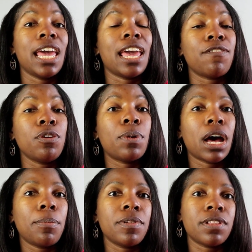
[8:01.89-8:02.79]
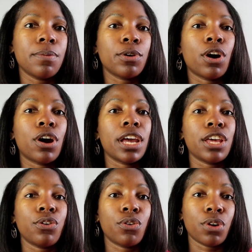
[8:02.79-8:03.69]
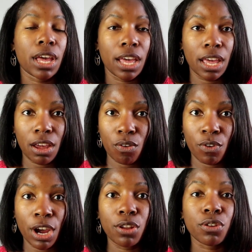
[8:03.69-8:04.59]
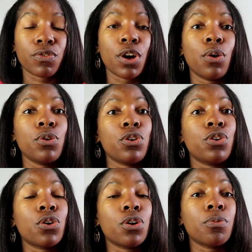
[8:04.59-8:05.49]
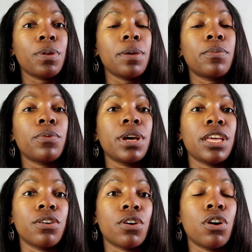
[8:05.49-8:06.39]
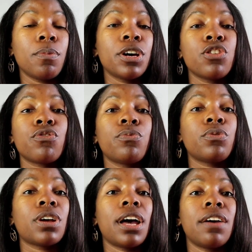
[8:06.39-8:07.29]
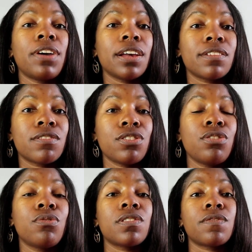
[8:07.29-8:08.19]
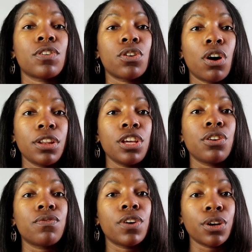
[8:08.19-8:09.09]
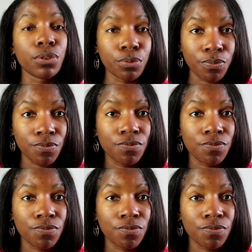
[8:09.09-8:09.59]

If you pop a SIM card in your regular phone, your people in your home country will not have access to you, because if they're calling your phone,